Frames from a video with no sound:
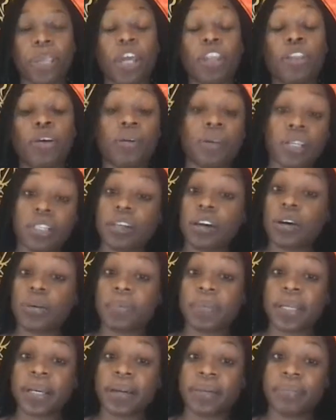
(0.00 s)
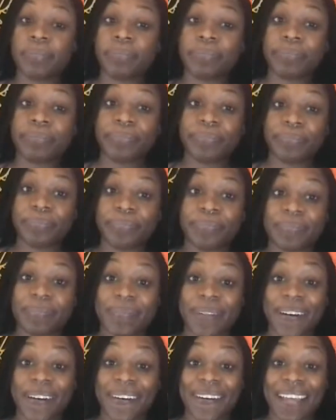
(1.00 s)
don't get your hopes up.
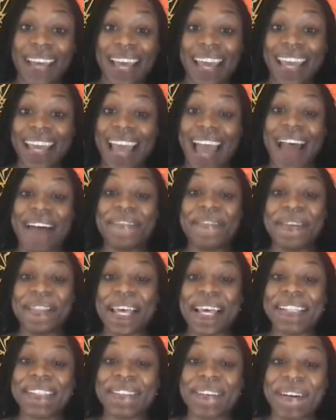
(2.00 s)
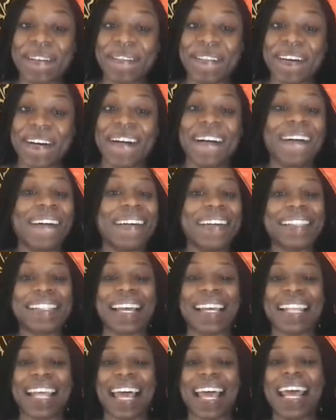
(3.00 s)
Okay? I feel like Scorpio always
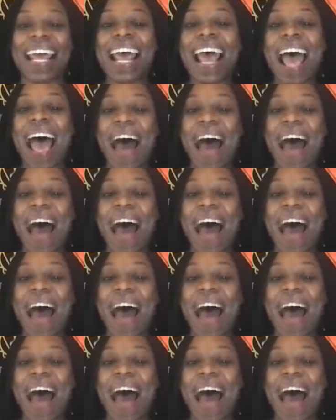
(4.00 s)
like that.